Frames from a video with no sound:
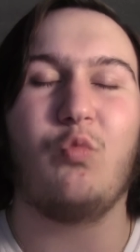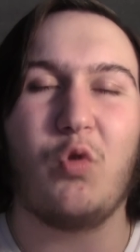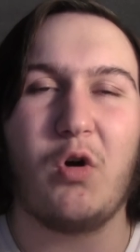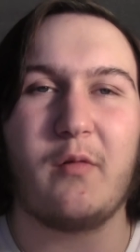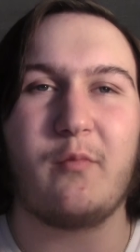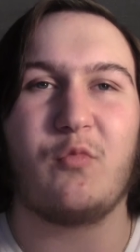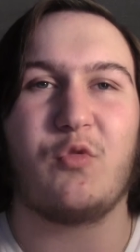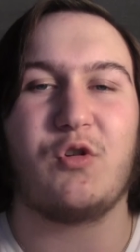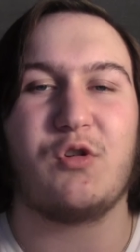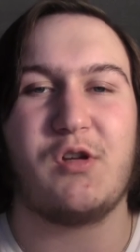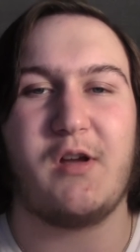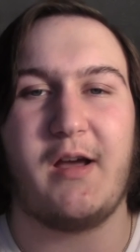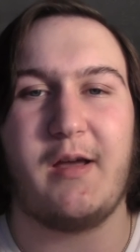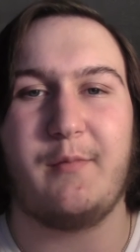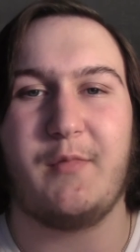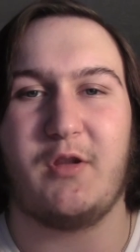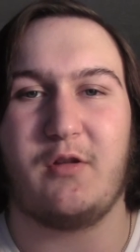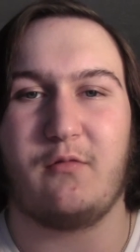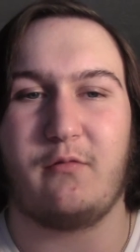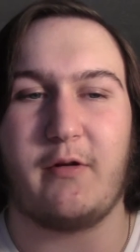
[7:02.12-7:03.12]
one more time
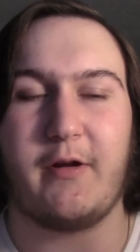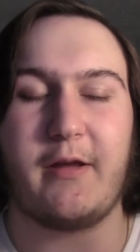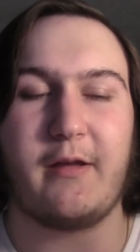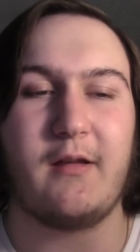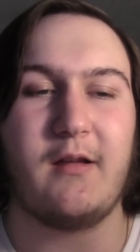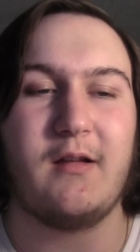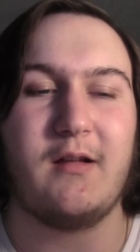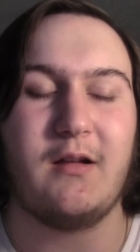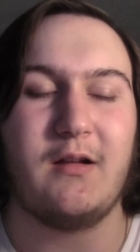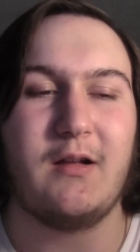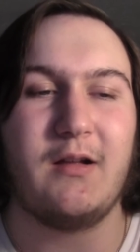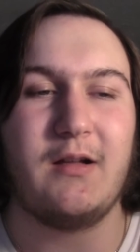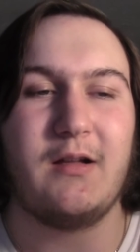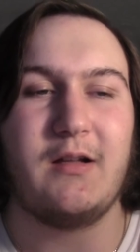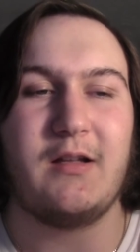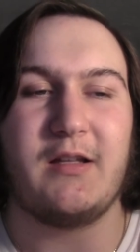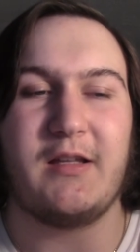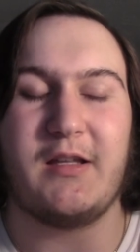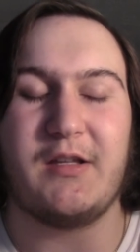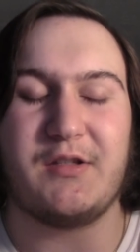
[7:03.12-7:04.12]
in the ring.
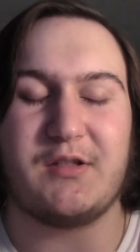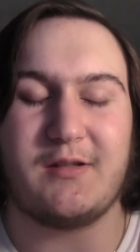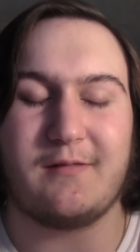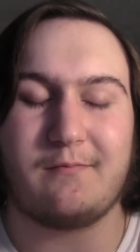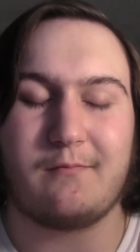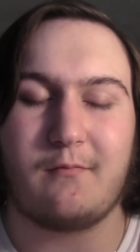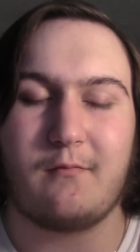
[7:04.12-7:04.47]
He's